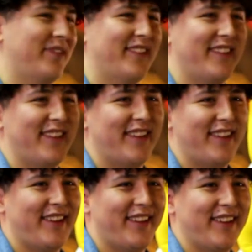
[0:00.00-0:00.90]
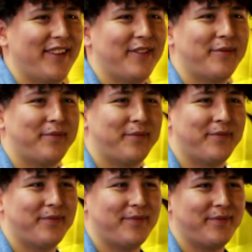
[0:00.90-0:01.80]

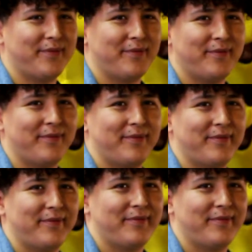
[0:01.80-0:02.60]
The person shown says nothing.